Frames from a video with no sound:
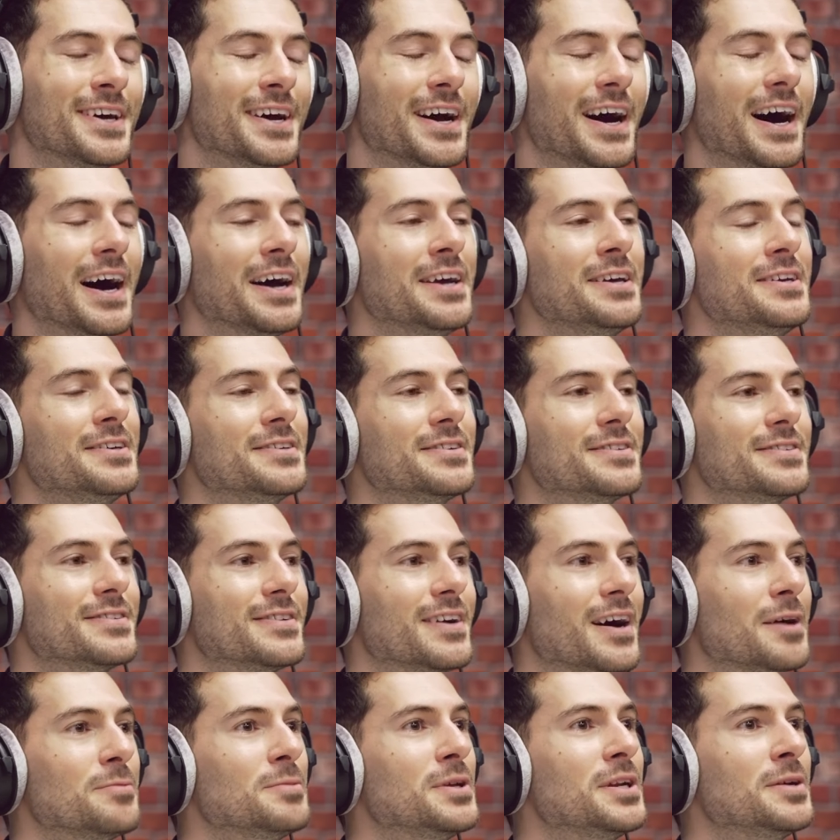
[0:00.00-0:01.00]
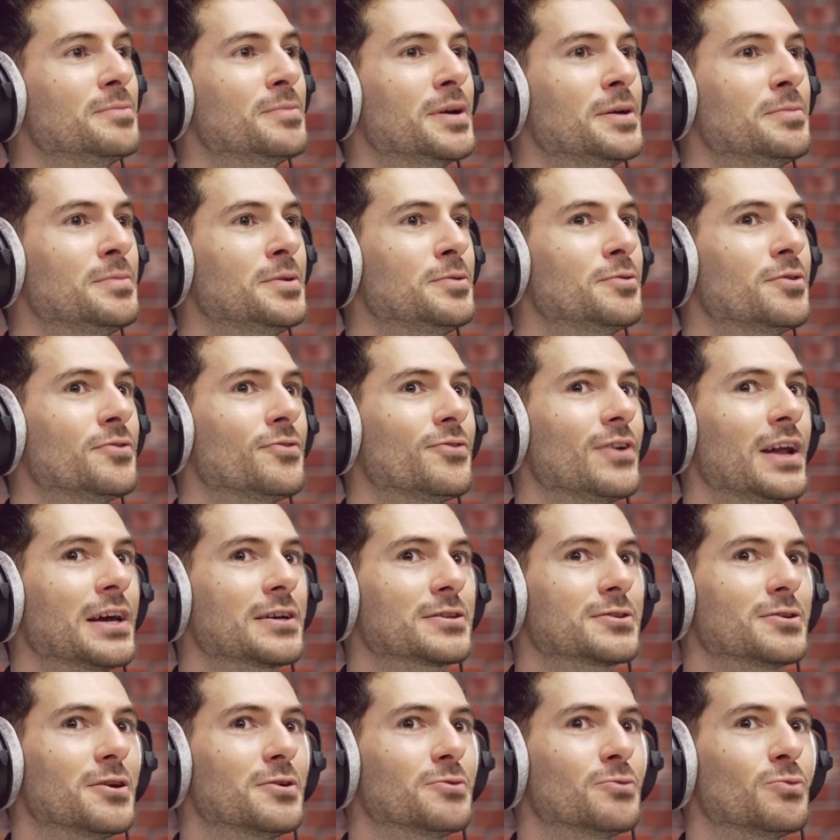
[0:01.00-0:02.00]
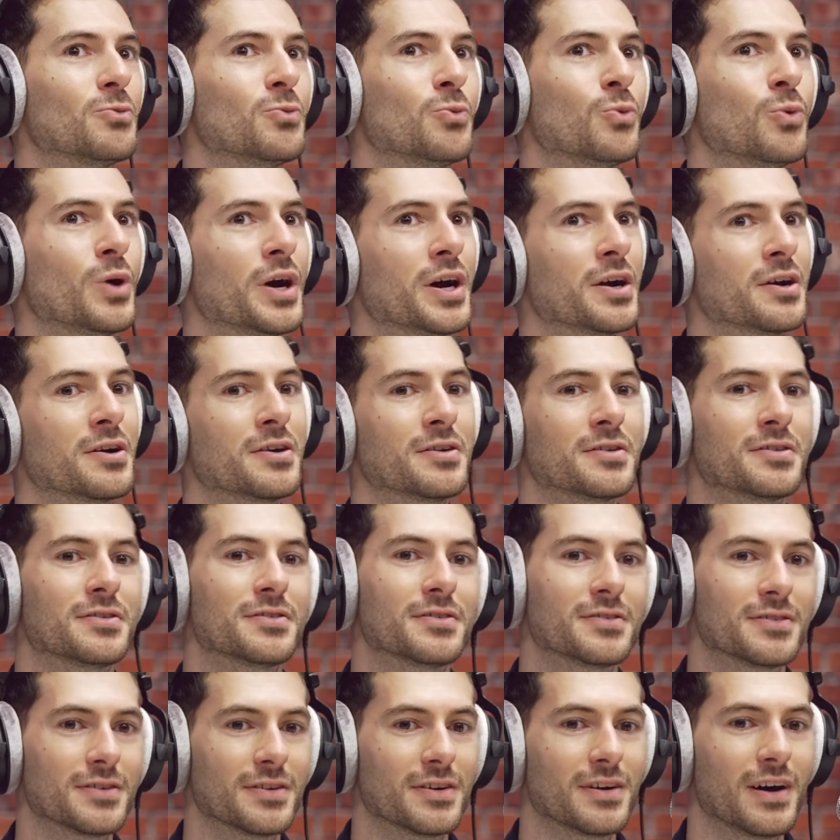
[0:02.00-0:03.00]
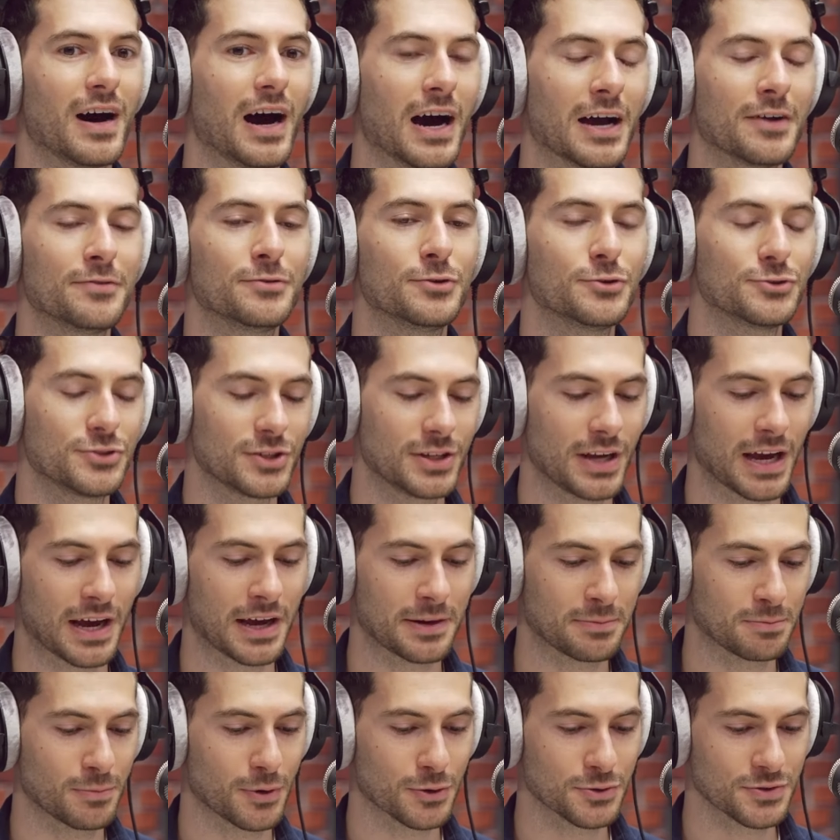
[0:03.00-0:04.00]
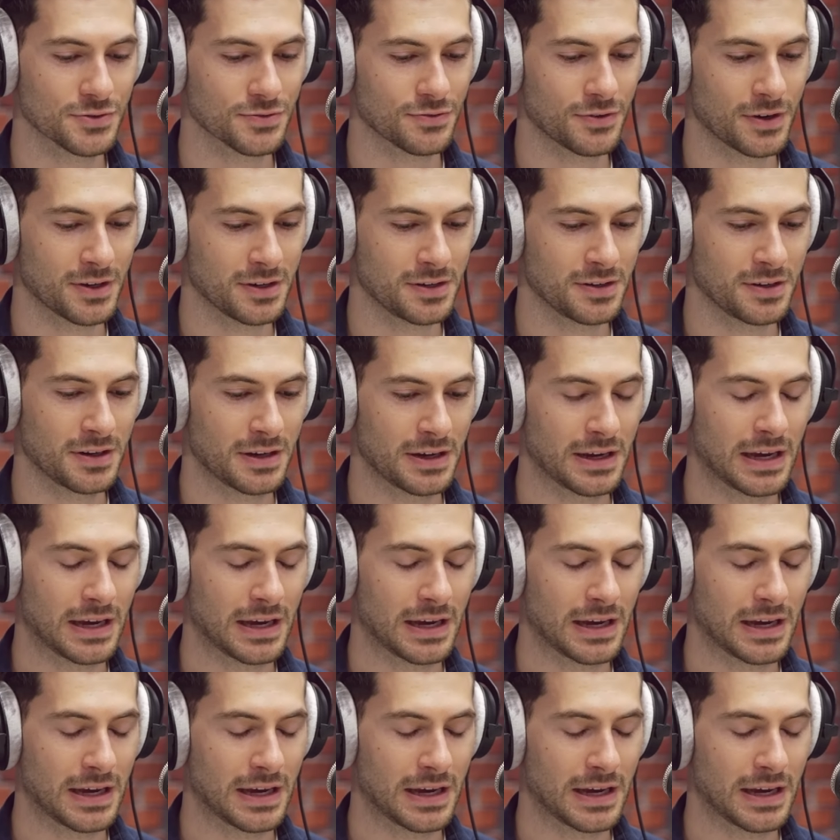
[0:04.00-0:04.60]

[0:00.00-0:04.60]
I mean, it made me reflect on where I've usually had most fun.